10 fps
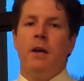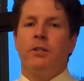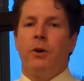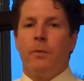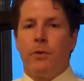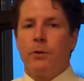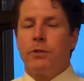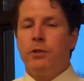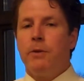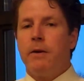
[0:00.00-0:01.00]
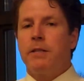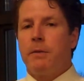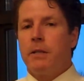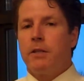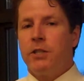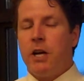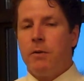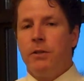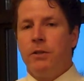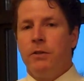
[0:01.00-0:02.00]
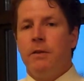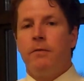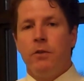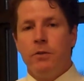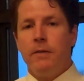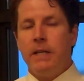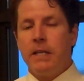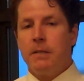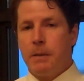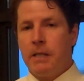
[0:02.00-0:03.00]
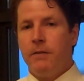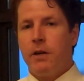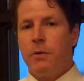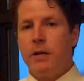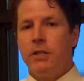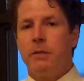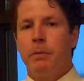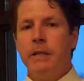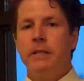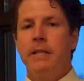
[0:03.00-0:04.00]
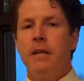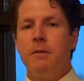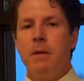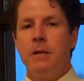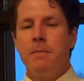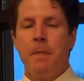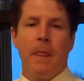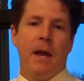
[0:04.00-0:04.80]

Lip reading: So those are 2 areas I share with you. If you do have any specific questions, please send them in.